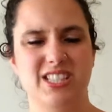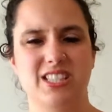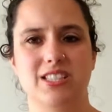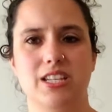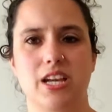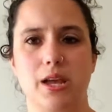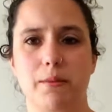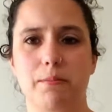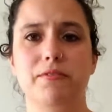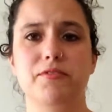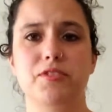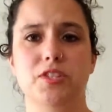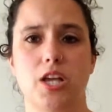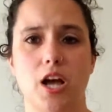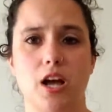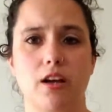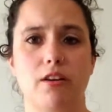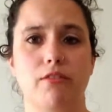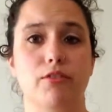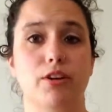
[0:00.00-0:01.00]
type of
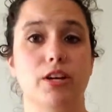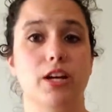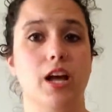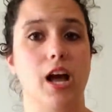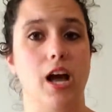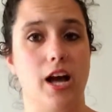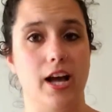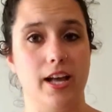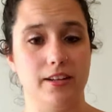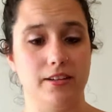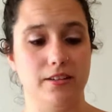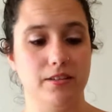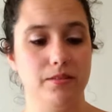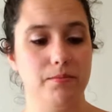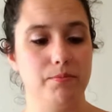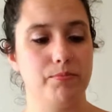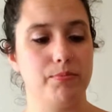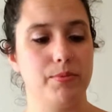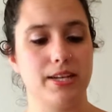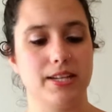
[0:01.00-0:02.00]
sock for Kyle,
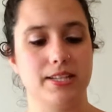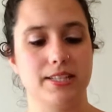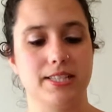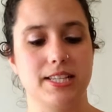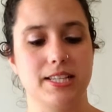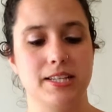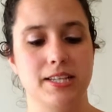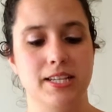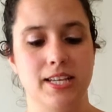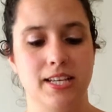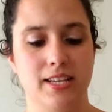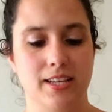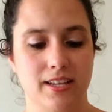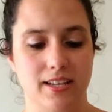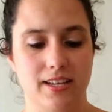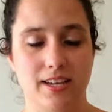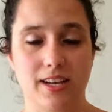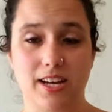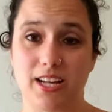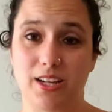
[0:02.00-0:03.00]
because
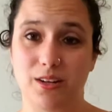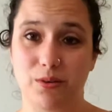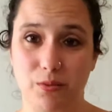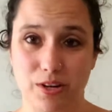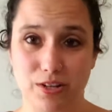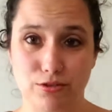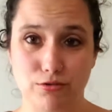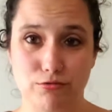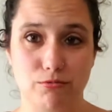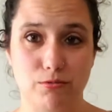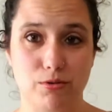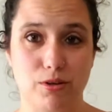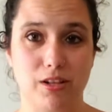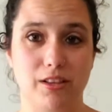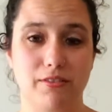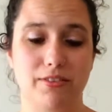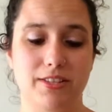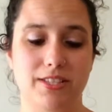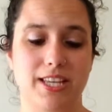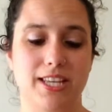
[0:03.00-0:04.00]
Kyle wears through all
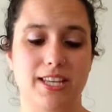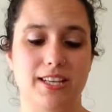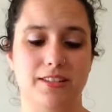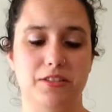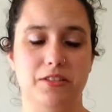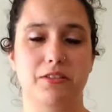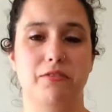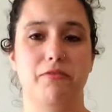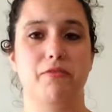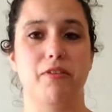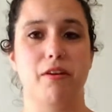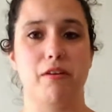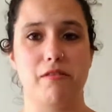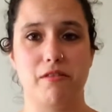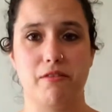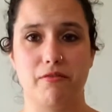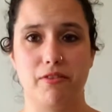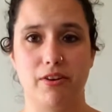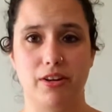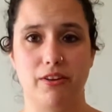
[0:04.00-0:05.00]
of his heels
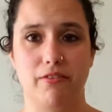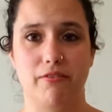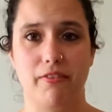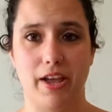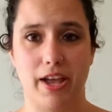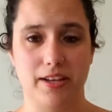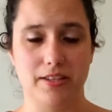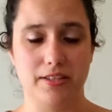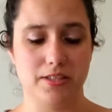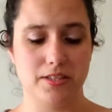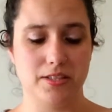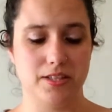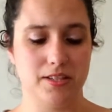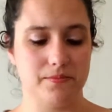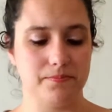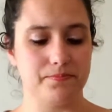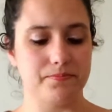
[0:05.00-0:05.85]
very, very fast.